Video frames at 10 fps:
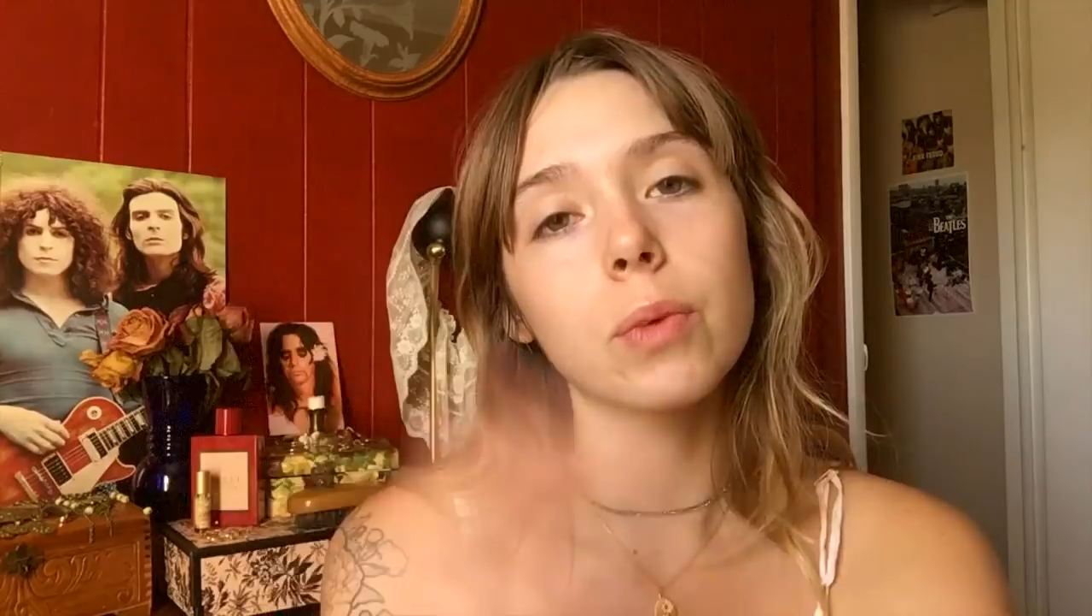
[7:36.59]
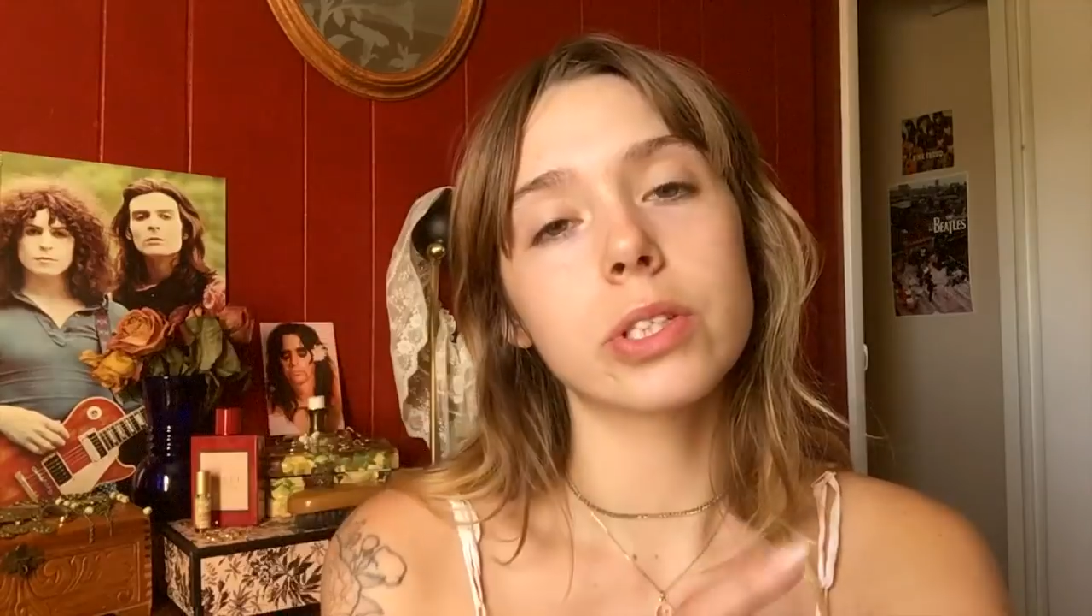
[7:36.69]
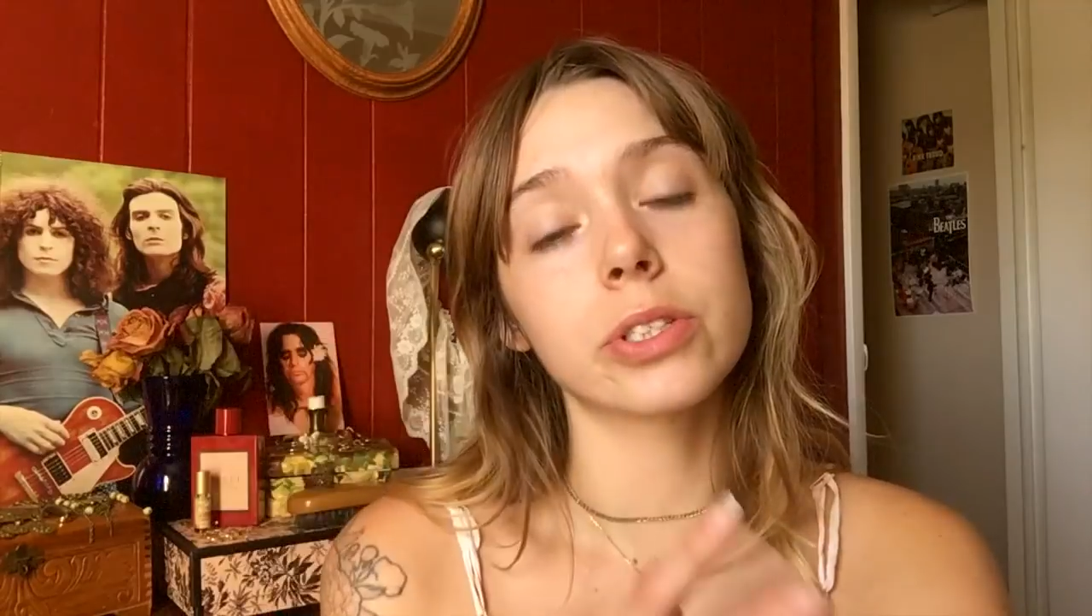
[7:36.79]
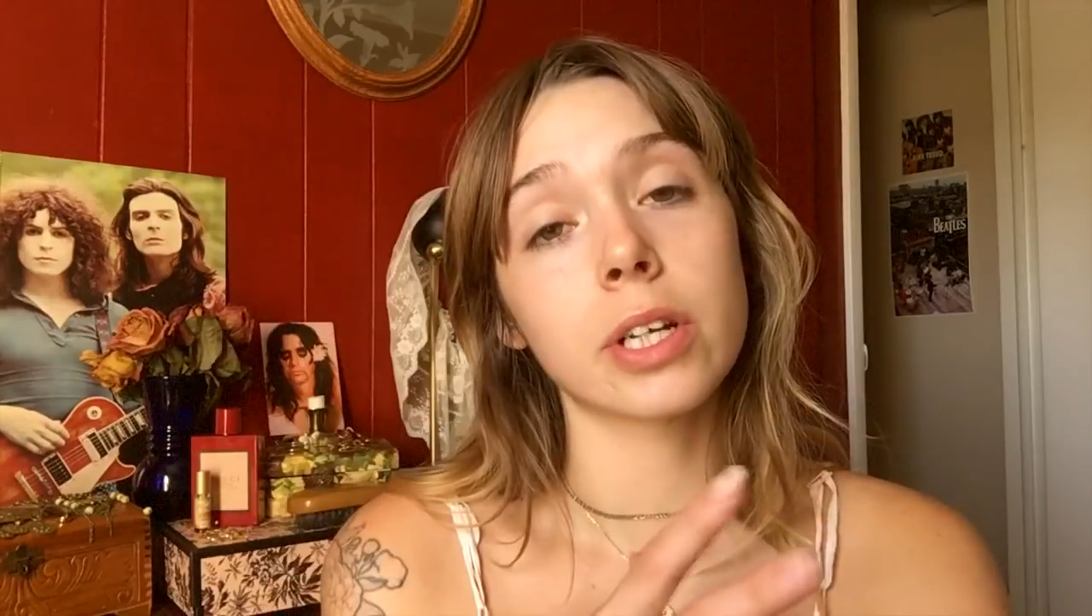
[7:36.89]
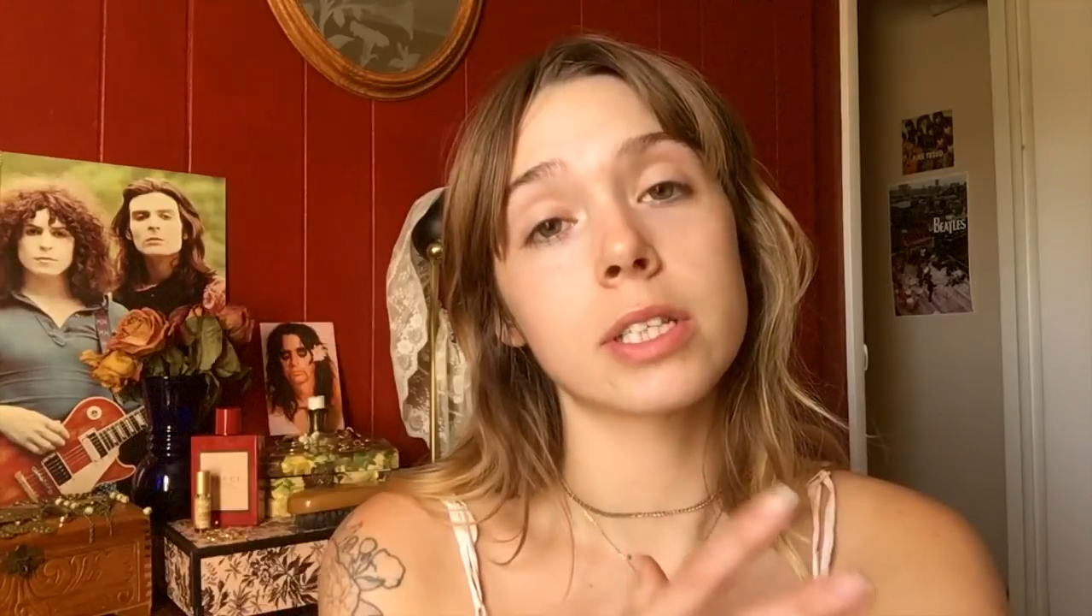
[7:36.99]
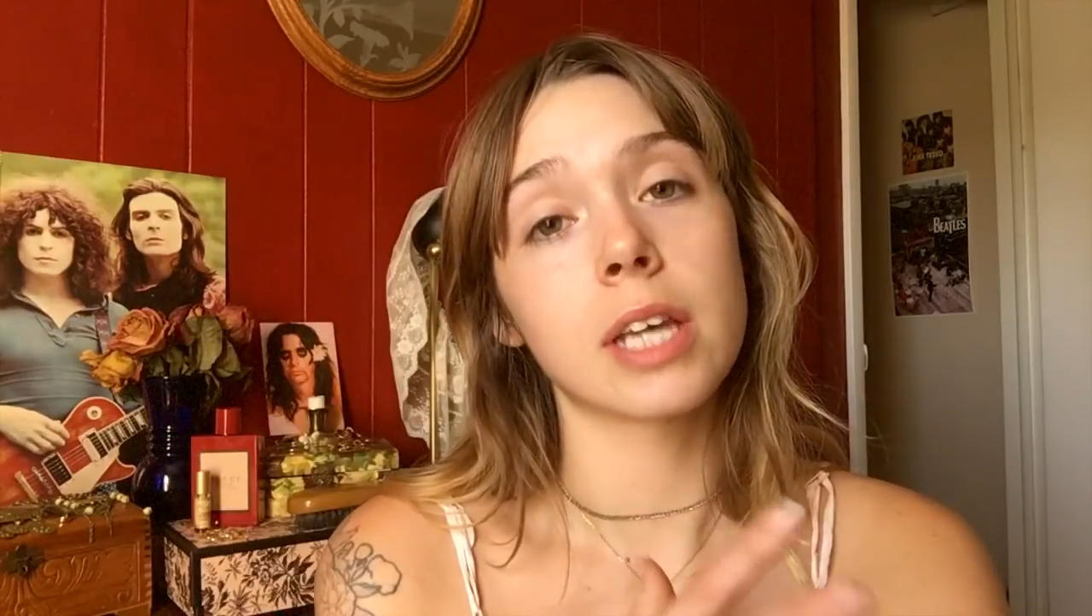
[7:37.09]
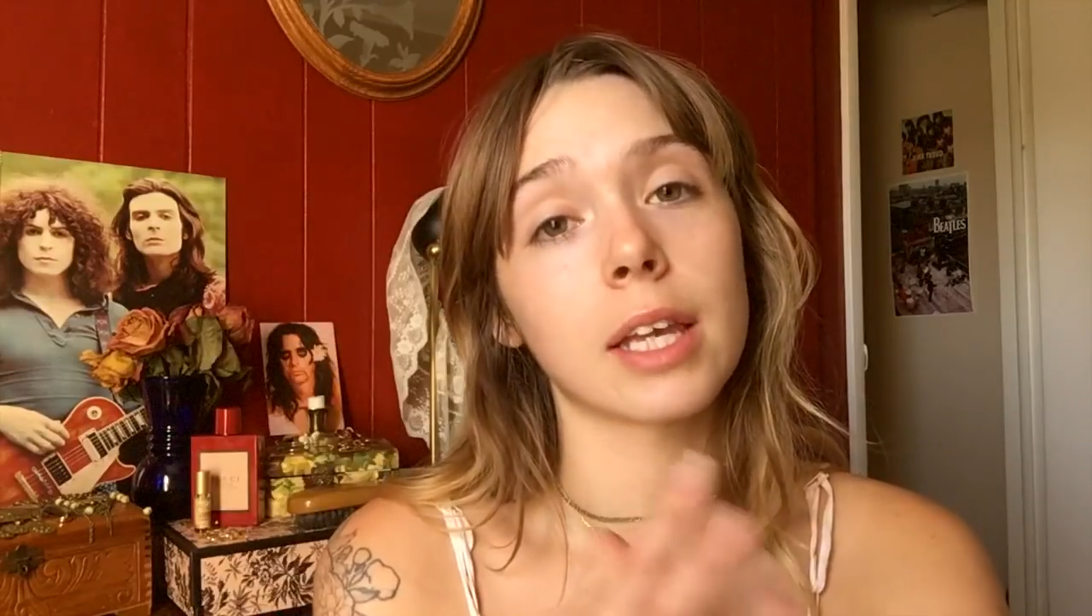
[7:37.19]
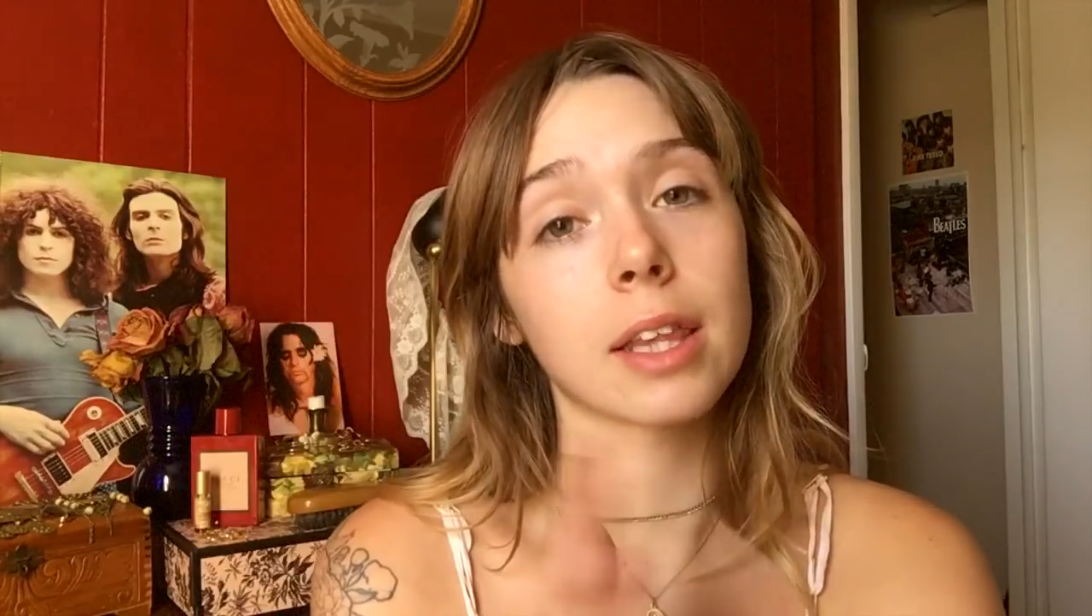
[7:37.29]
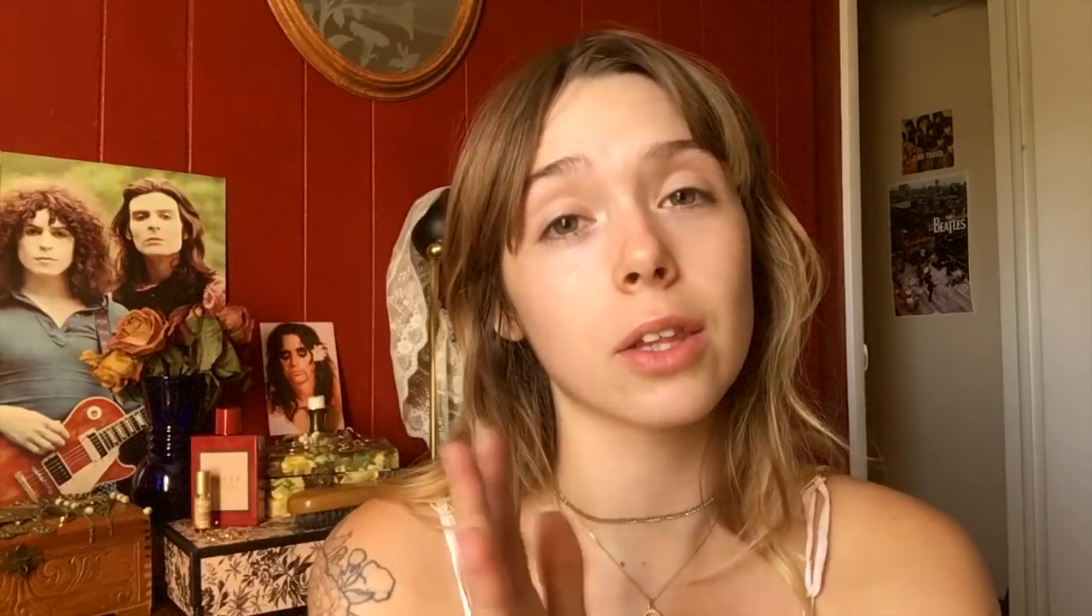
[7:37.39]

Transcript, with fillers: Once you're done taking